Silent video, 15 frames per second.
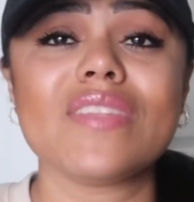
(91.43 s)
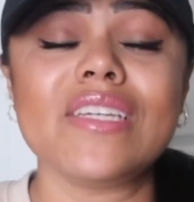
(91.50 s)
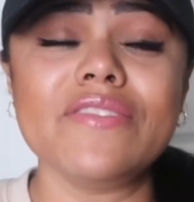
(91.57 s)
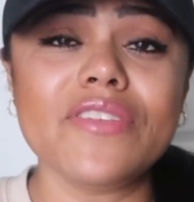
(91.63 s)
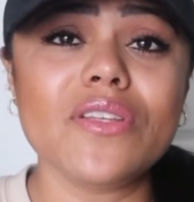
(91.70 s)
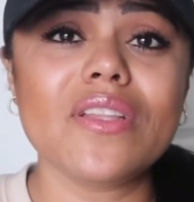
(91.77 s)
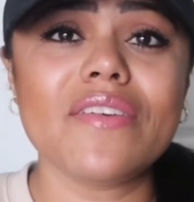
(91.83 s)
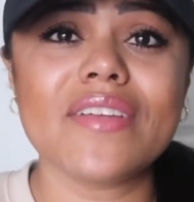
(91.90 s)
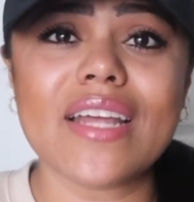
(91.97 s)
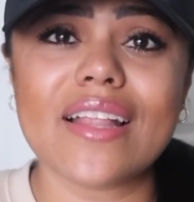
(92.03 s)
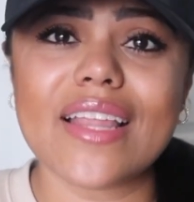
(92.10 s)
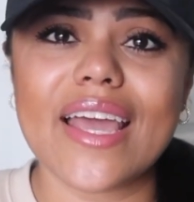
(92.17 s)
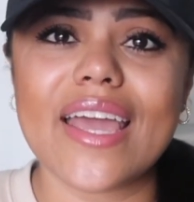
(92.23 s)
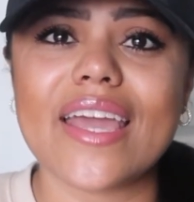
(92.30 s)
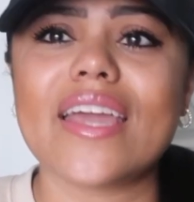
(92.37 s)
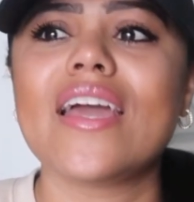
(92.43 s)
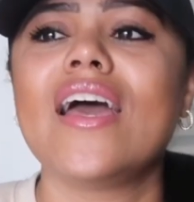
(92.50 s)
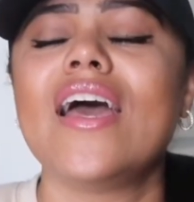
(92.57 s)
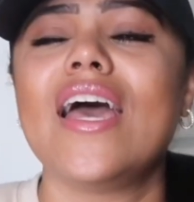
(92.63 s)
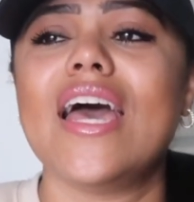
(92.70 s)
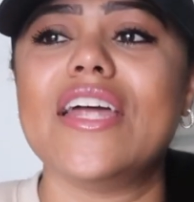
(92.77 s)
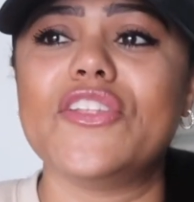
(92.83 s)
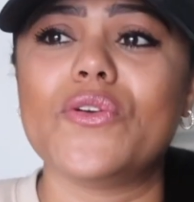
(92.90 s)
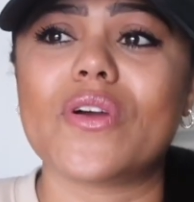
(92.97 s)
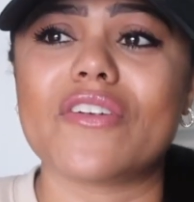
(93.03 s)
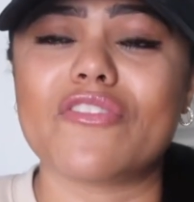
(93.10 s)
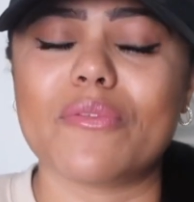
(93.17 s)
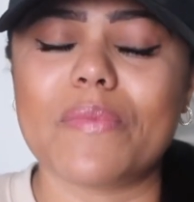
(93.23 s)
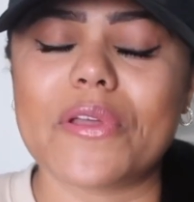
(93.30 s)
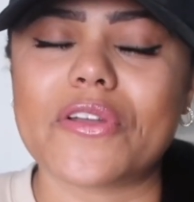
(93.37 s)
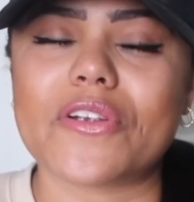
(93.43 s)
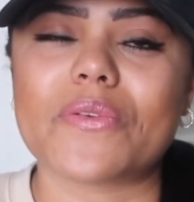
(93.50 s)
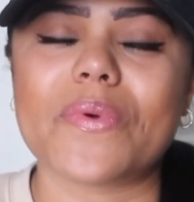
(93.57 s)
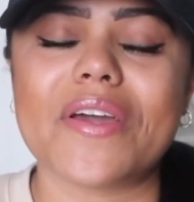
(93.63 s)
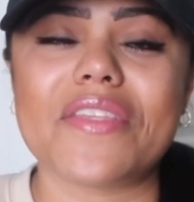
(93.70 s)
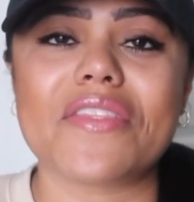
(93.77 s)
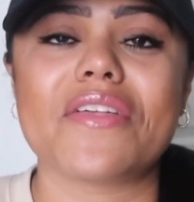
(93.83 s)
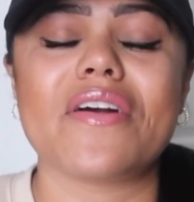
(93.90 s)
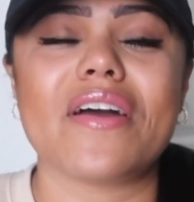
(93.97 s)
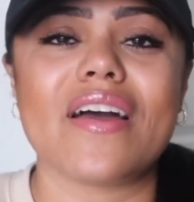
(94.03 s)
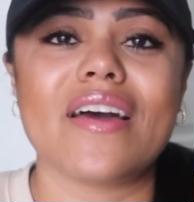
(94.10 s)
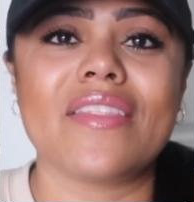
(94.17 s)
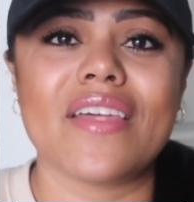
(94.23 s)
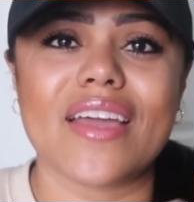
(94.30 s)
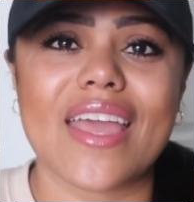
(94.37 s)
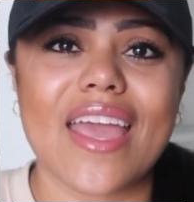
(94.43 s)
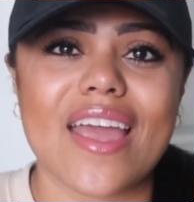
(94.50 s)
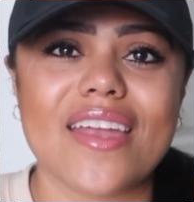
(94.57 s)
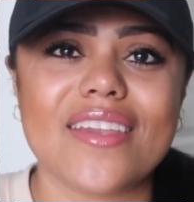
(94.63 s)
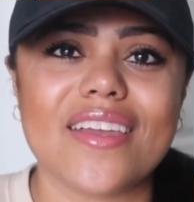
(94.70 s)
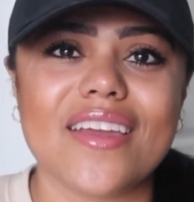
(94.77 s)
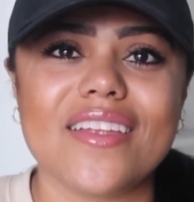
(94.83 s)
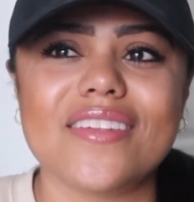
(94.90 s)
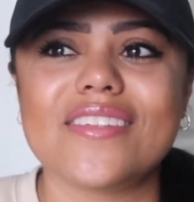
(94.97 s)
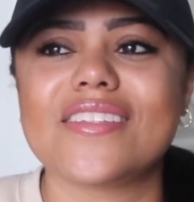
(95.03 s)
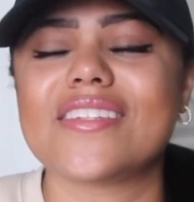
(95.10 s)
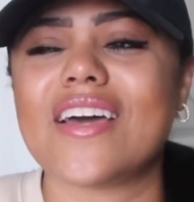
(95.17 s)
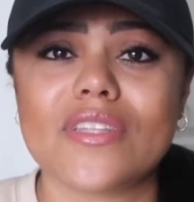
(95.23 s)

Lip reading: if you live in LA and you are familiar with the canyons,